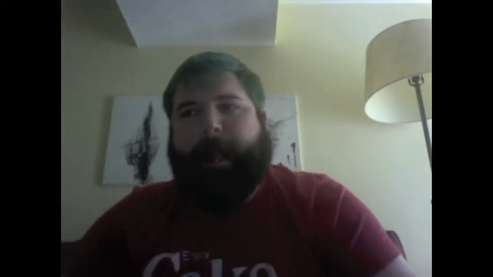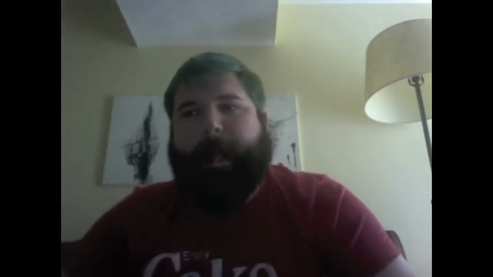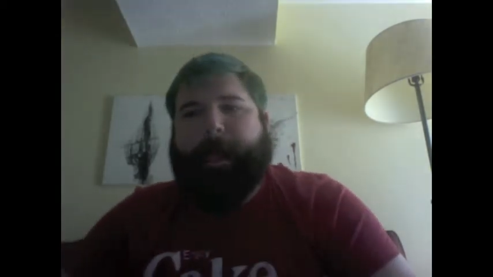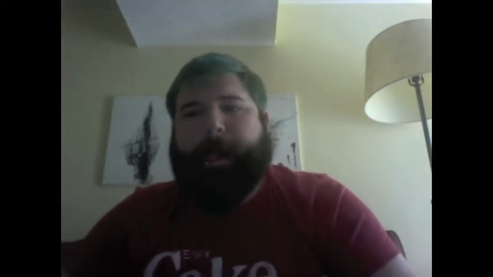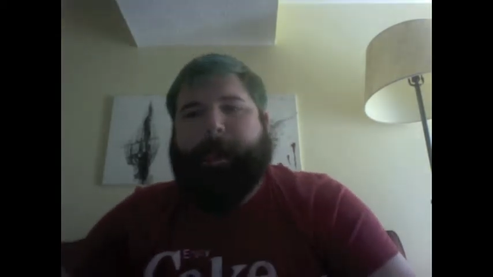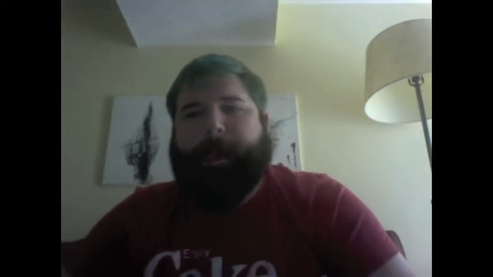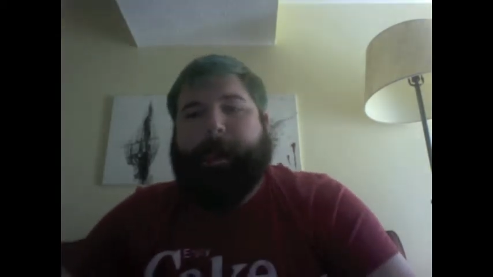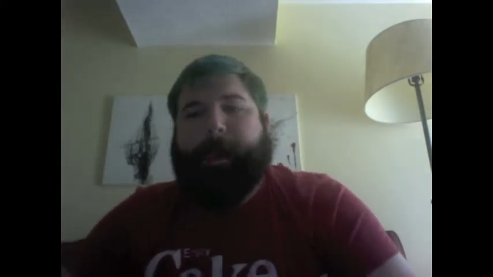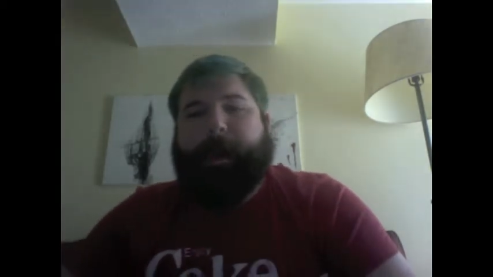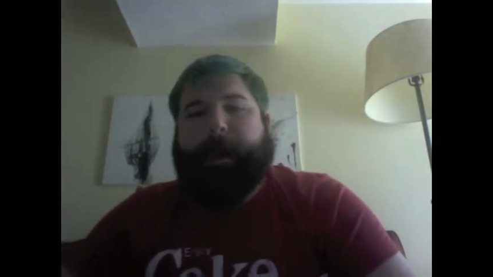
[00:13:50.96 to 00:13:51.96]

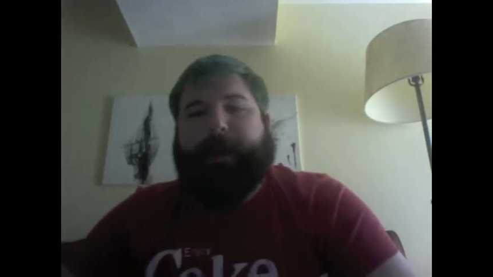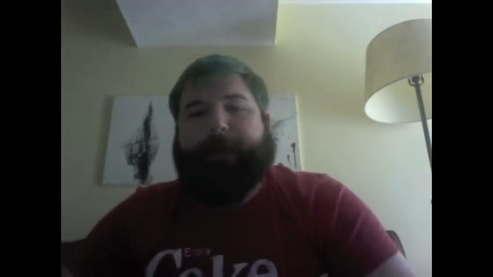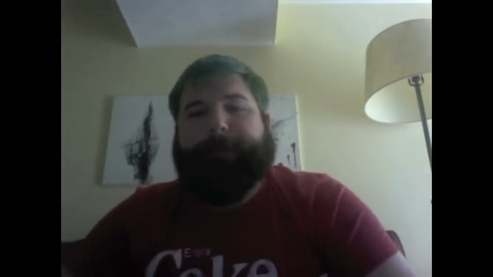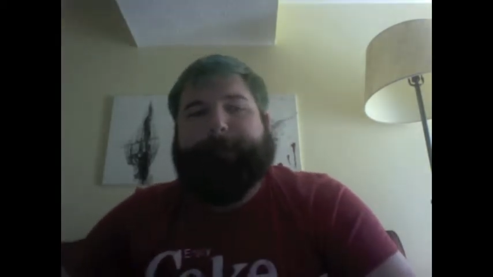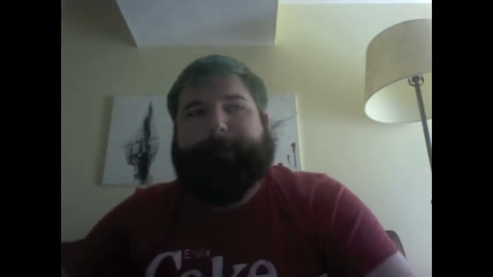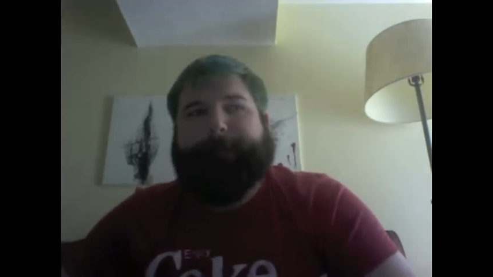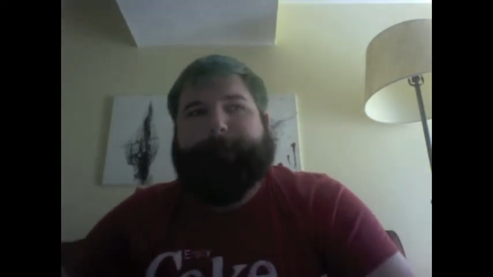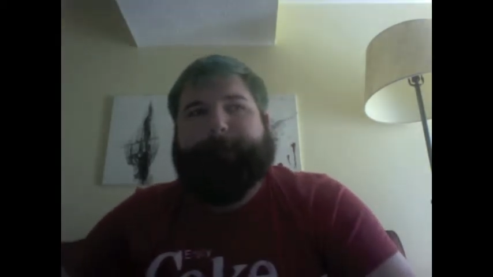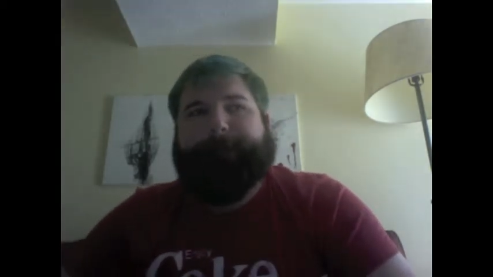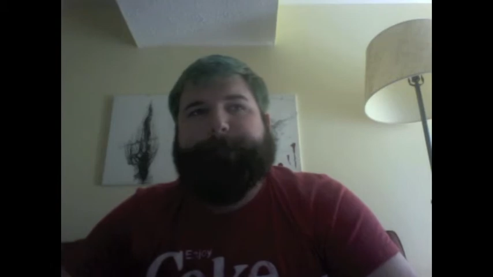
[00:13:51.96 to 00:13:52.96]

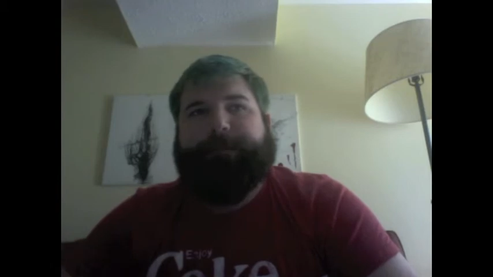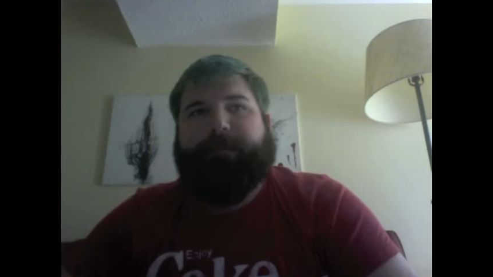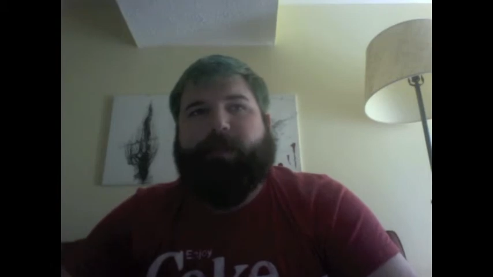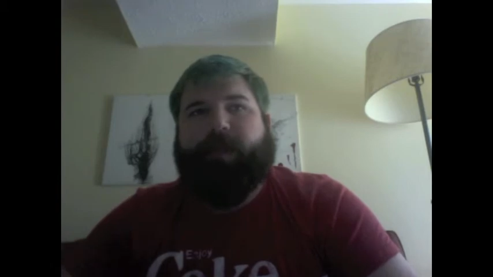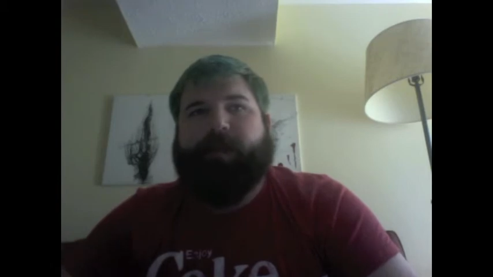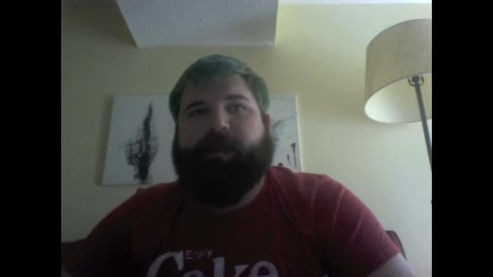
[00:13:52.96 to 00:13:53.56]
[no speech]